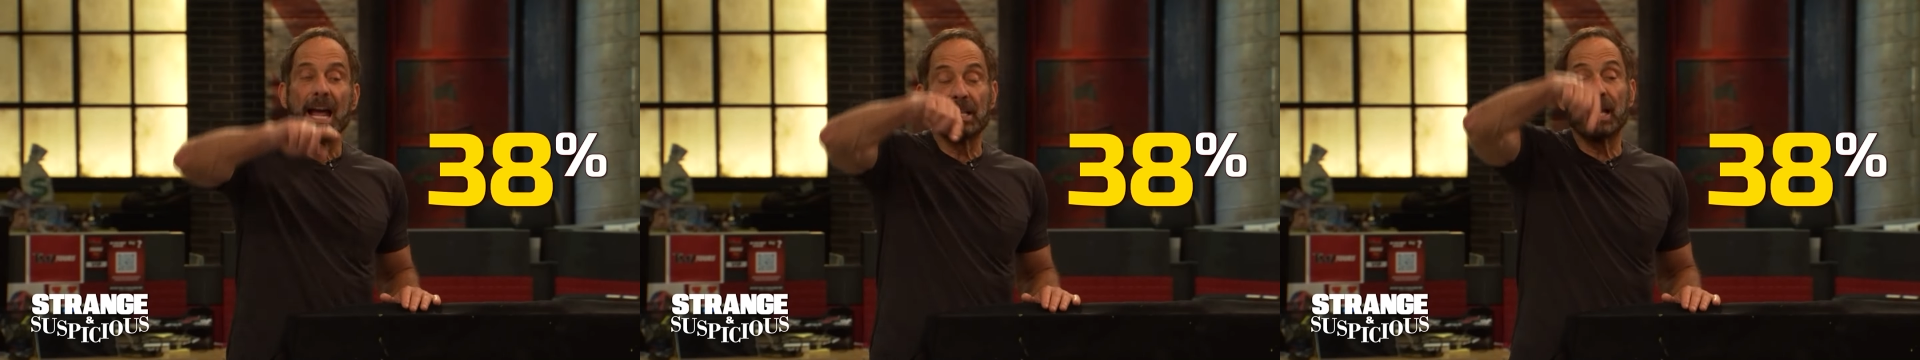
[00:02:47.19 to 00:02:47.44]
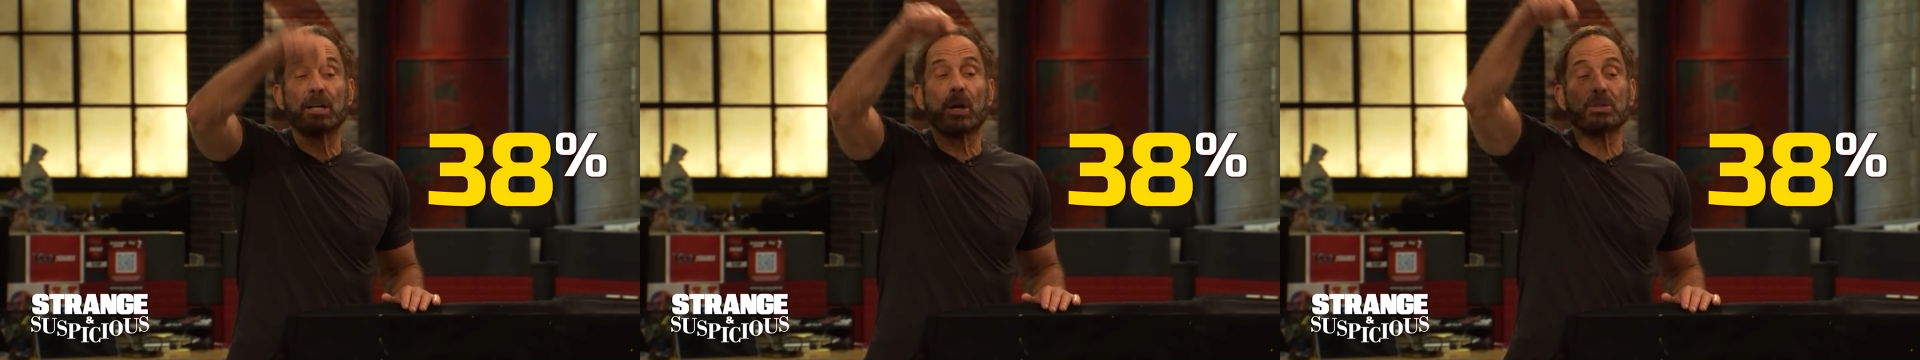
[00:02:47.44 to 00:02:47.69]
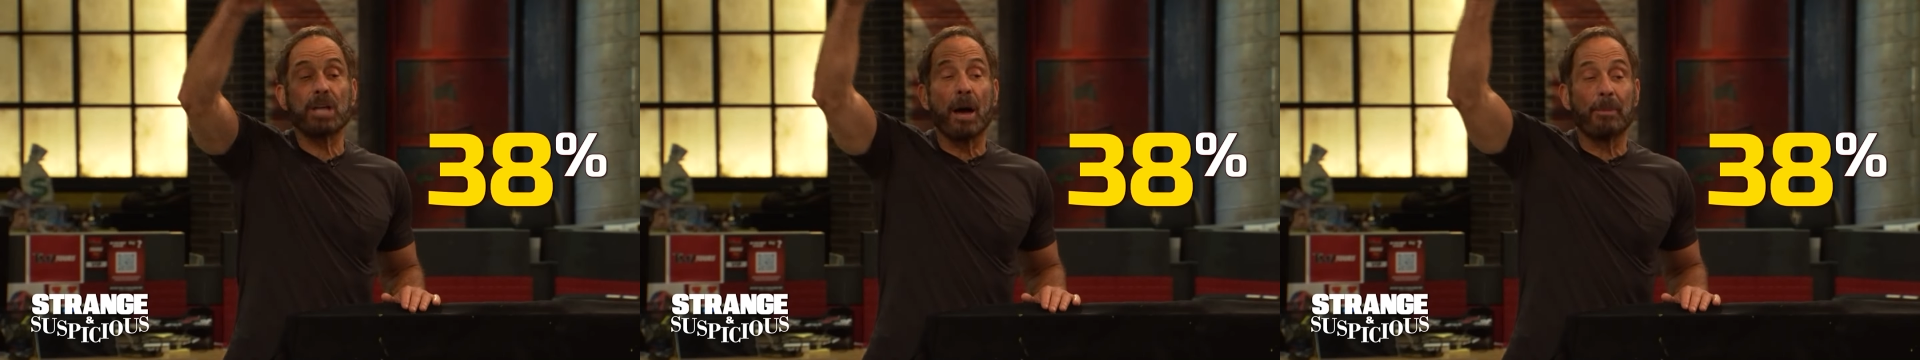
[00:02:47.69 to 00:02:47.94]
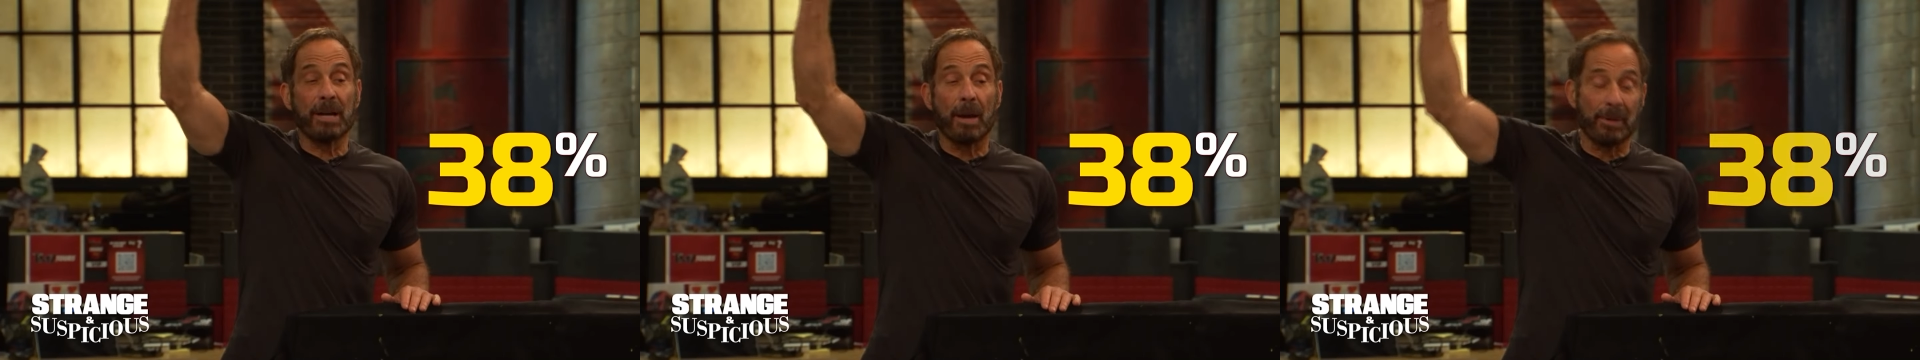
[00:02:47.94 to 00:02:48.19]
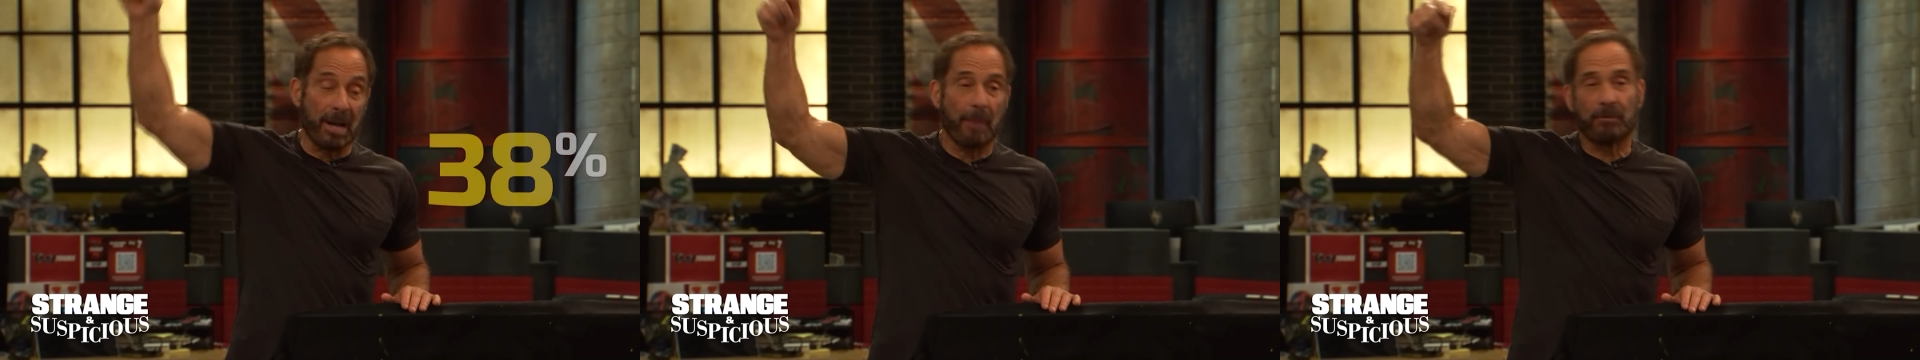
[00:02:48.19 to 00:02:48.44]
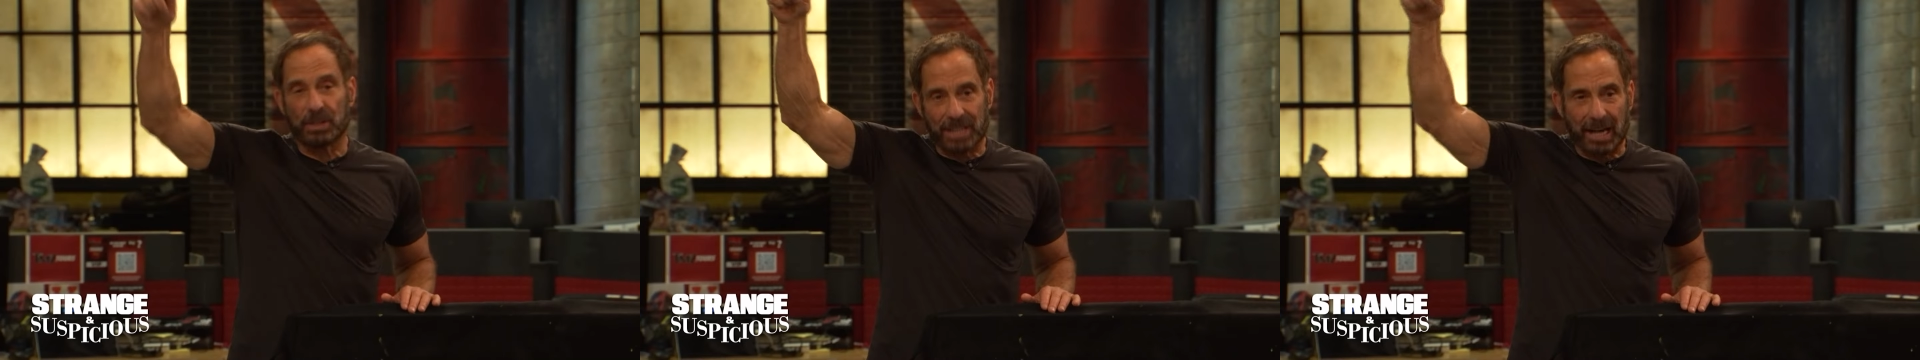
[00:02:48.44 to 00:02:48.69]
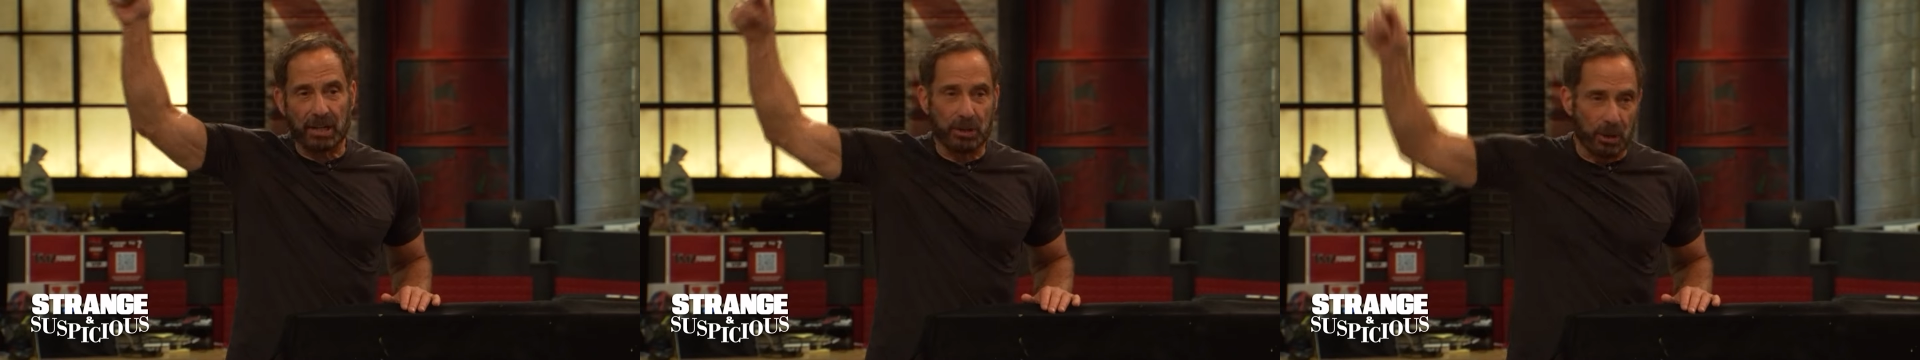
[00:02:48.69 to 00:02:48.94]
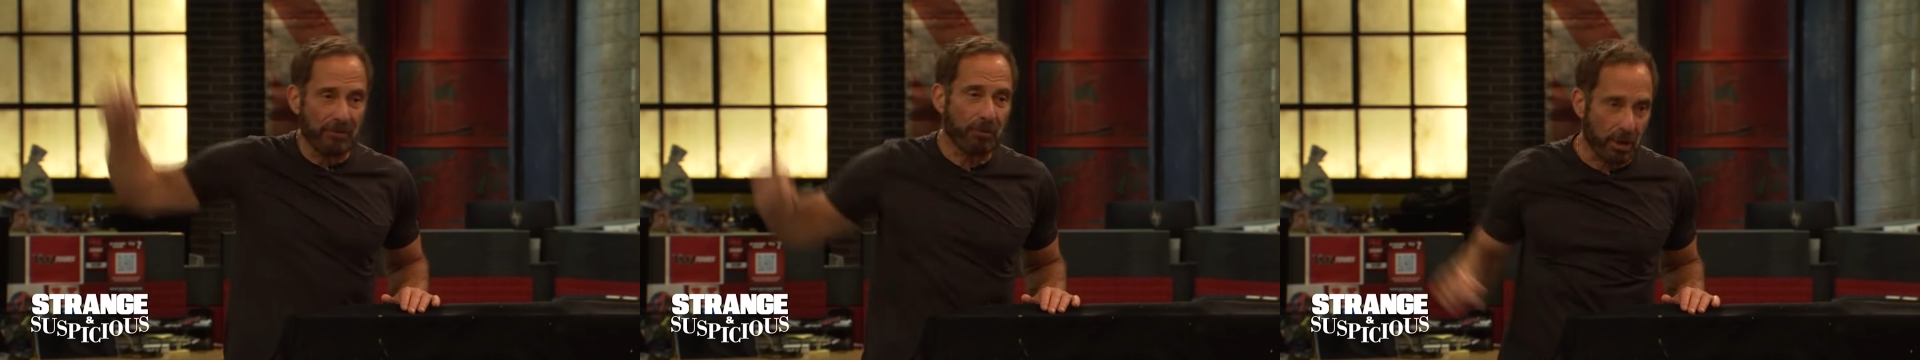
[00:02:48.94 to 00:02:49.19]
and then it goes up and up and up for second,
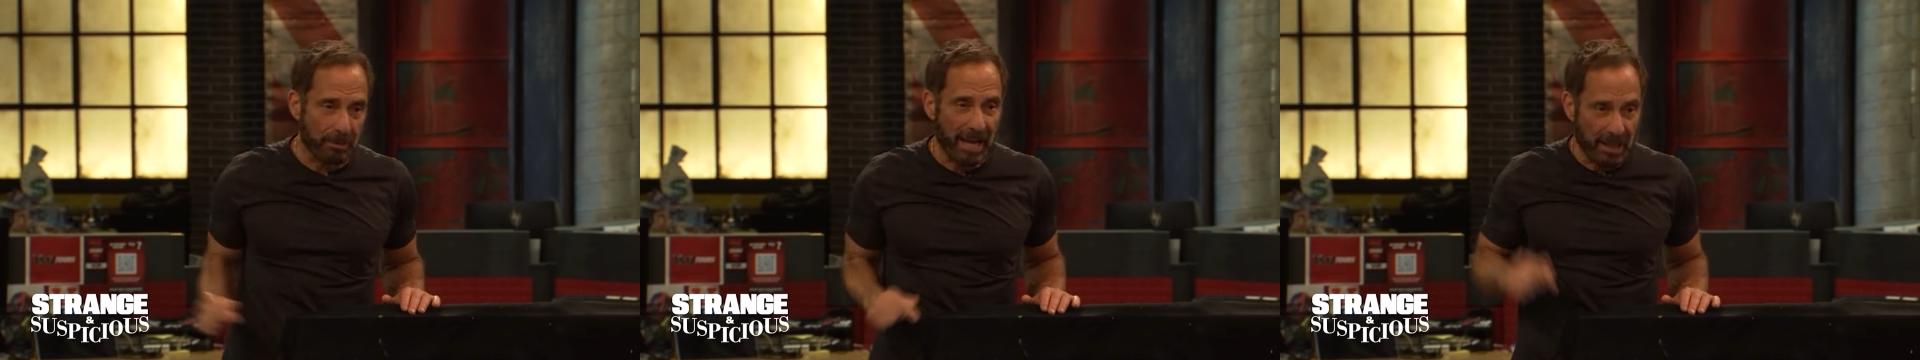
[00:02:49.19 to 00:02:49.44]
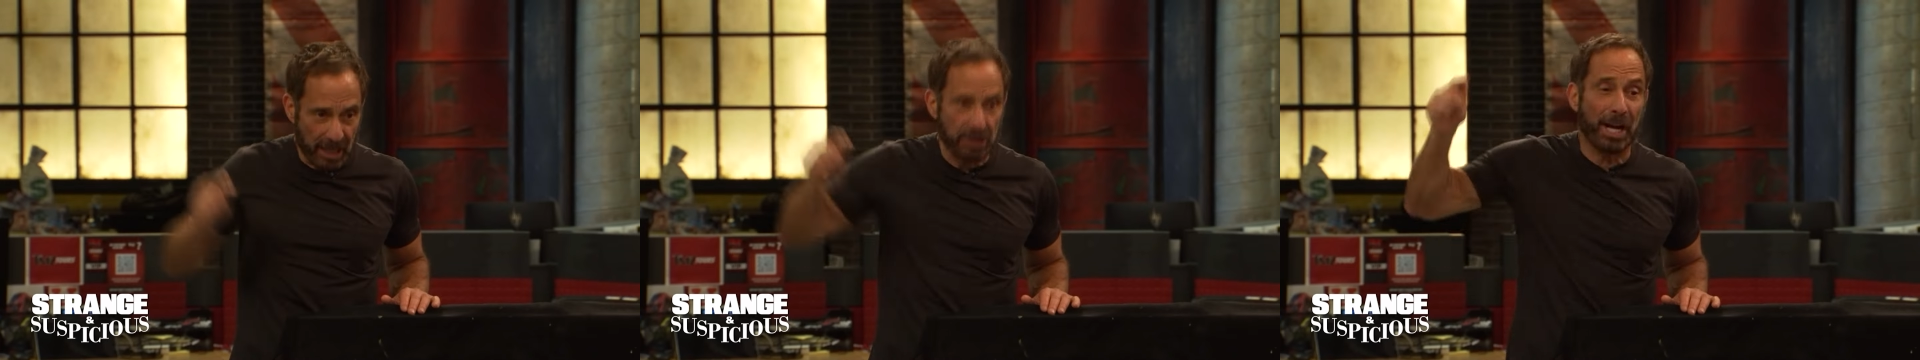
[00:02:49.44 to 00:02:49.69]
third, and fourth, and then